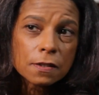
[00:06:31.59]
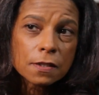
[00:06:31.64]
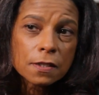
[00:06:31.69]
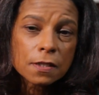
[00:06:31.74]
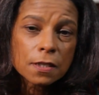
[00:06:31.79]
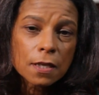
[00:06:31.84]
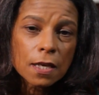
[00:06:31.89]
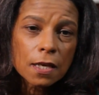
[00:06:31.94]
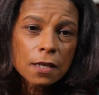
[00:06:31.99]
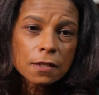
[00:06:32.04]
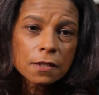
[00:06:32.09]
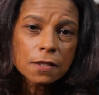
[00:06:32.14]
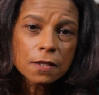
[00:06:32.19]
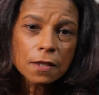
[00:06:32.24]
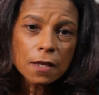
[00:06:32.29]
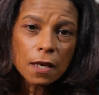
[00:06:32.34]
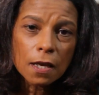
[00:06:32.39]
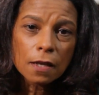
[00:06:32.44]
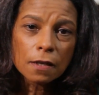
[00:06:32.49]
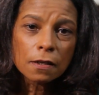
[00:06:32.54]
says
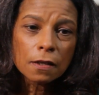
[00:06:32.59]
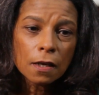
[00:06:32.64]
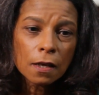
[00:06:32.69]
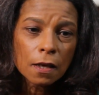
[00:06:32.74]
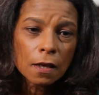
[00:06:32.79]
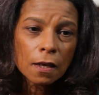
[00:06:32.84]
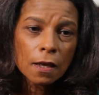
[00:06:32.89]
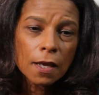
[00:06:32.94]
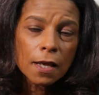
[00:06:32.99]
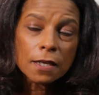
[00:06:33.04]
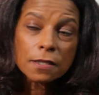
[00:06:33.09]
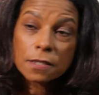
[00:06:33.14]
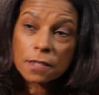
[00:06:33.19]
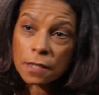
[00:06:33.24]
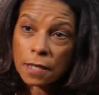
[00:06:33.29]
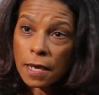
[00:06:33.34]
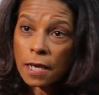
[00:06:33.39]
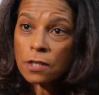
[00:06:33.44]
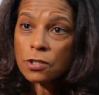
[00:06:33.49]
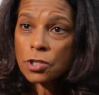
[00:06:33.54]
that as
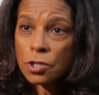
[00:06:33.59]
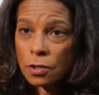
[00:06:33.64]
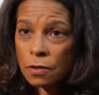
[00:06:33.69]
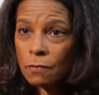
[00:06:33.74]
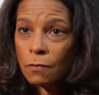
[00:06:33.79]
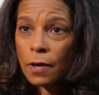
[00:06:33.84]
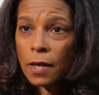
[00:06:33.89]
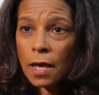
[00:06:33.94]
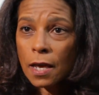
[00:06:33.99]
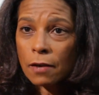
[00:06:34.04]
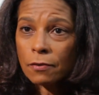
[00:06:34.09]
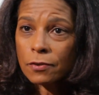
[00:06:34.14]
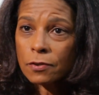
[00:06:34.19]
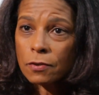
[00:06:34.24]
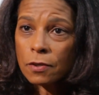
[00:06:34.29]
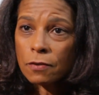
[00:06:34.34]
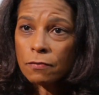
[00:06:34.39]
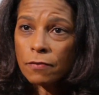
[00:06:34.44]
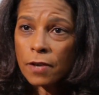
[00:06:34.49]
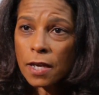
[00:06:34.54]
a nation we have
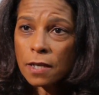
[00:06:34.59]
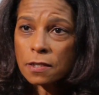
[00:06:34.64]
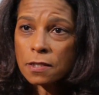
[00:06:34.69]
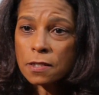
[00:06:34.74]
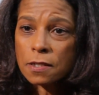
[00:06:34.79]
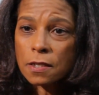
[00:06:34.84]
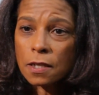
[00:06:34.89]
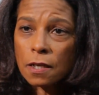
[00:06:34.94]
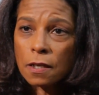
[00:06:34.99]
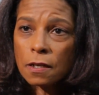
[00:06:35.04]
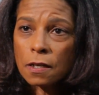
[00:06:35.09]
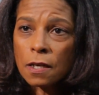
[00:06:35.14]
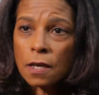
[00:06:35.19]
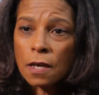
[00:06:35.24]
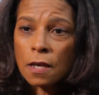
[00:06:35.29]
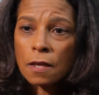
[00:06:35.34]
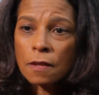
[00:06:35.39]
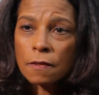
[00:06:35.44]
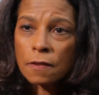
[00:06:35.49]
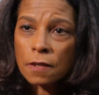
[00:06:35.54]
to invest in
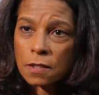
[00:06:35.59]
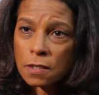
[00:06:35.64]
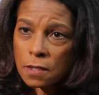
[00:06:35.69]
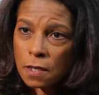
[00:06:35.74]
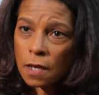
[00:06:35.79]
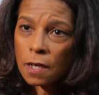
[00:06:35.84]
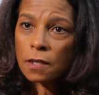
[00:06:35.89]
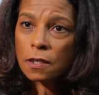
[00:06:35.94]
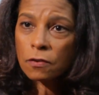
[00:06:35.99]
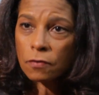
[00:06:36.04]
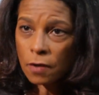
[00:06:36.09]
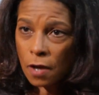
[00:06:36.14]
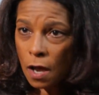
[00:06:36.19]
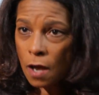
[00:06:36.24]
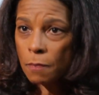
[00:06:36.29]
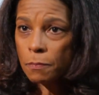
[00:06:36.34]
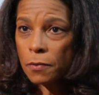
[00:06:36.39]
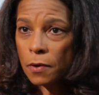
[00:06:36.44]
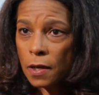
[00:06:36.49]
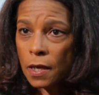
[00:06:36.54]
this kind of
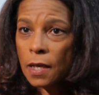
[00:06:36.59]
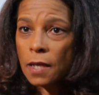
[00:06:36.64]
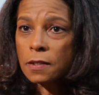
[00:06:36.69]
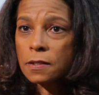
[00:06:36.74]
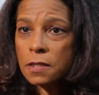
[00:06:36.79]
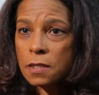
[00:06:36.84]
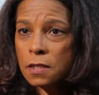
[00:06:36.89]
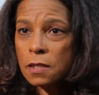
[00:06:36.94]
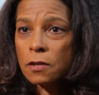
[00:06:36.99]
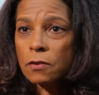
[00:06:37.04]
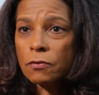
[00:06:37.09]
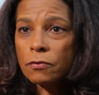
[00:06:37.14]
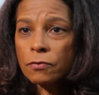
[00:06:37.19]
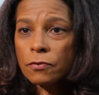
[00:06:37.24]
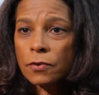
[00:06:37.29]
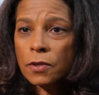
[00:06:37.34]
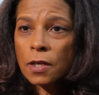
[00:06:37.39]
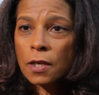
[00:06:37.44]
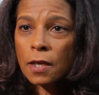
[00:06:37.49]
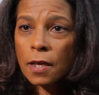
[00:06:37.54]

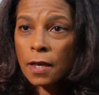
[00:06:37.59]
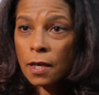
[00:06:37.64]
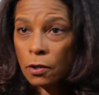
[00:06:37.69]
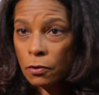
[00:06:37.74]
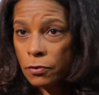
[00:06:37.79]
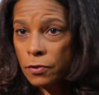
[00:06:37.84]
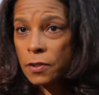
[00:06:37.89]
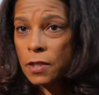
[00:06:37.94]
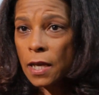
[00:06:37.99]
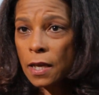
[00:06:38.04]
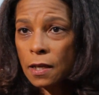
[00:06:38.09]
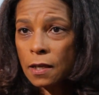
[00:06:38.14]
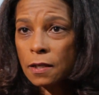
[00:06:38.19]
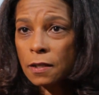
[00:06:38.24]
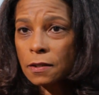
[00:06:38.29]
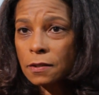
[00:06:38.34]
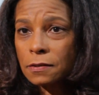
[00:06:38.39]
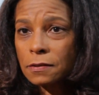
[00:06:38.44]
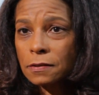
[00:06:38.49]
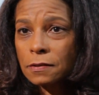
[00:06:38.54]
comprehensive health
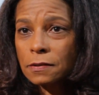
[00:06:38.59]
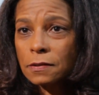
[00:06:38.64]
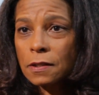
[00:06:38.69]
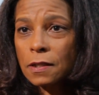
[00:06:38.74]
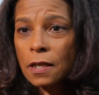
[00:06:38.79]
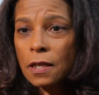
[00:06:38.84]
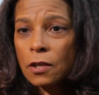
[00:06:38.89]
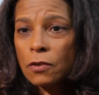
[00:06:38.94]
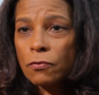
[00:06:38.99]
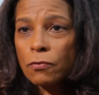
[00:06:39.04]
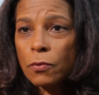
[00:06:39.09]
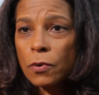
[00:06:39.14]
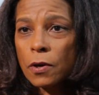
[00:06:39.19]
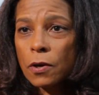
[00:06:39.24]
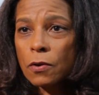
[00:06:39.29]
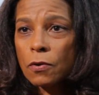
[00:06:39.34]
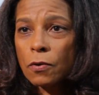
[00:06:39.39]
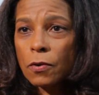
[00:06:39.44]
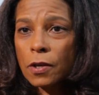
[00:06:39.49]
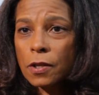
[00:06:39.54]
data if
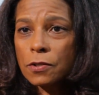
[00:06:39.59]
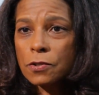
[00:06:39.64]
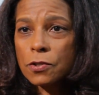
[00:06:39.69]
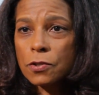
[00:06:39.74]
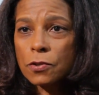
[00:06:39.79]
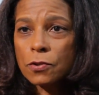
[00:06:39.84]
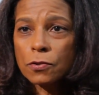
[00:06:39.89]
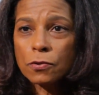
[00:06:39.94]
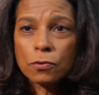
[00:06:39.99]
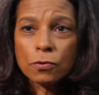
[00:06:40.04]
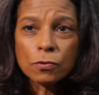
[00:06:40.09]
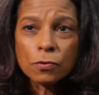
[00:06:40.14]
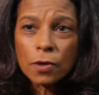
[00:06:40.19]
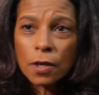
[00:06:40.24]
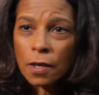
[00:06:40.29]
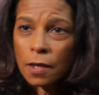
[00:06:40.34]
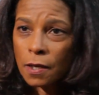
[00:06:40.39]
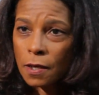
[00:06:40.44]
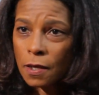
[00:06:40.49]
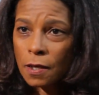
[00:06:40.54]
we're going to
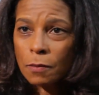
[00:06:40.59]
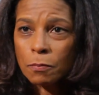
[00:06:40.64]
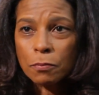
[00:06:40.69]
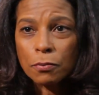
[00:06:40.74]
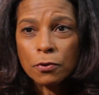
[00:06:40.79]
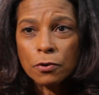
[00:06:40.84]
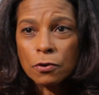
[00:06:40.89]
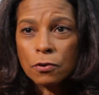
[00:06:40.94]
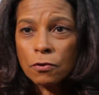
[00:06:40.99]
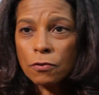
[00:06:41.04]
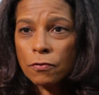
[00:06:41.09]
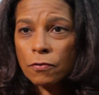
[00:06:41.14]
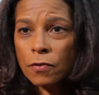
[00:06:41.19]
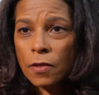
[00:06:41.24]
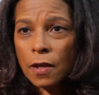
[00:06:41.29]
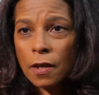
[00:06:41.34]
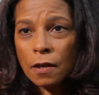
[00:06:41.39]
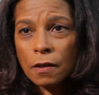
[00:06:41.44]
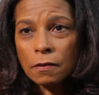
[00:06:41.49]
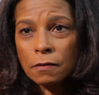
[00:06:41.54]
improve
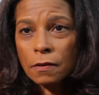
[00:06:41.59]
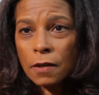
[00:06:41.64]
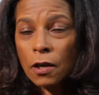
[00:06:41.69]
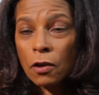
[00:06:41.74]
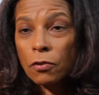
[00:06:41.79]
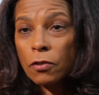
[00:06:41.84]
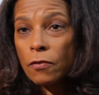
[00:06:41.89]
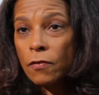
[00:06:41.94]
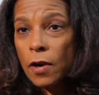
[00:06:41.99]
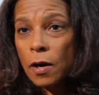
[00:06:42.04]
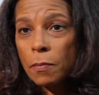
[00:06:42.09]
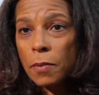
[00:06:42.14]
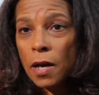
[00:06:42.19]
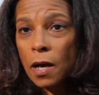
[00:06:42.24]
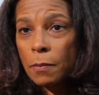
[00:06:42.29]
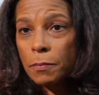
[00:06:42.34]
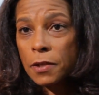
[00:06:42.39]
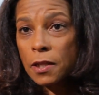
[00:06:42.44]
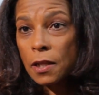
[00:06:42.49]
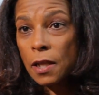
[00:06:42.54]
the health of our
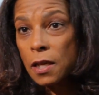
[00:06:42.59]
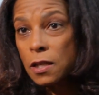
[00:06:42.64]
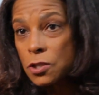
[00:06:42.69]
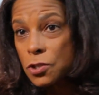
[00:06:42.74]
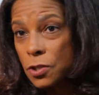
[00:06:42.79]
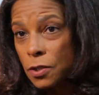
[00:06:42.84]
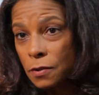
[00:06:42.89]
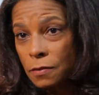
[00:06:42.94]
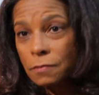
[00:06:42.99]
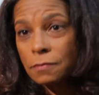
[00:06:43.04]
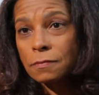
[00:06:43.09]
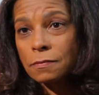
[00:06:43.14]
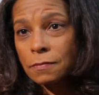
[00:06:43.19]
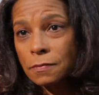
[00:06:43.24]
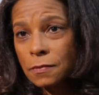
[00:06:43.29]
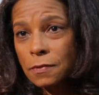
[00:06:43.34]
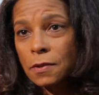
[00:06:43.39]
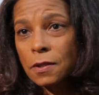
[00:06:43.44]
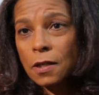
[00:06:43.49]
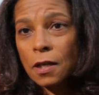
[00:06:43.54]
population
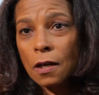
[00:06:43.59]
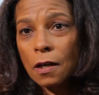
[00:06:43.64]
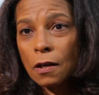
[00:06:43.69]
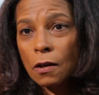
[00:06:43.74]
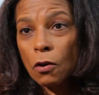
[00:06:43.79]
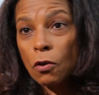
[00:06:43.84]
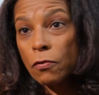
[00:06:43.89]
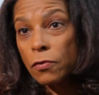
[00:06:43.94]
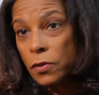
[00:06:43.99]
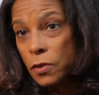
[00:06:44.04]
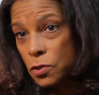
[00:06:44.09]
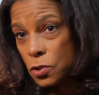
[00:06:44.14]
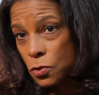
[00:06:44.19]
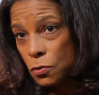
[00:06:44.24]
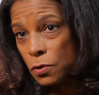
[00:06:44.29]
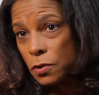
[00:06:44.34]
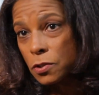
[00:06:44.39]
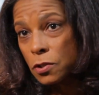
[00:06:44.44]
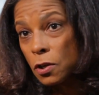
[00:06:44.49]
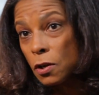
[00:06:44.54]
over the
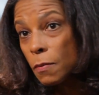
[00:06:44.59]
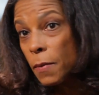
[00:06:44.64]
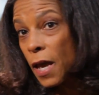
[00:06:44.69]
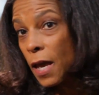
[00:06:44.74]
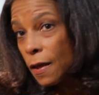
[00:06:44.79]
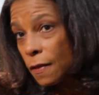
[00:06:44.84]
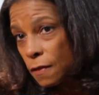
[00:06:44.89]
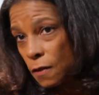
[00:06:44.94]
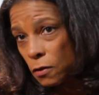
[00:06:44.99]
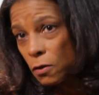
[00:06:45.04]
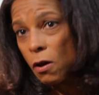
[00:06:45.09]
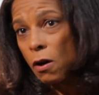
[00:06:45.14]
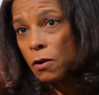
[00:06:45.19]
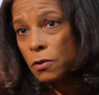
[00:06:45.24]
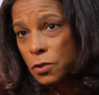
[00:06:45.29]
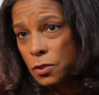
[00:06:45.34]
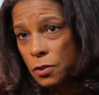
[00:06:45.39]
short term and the long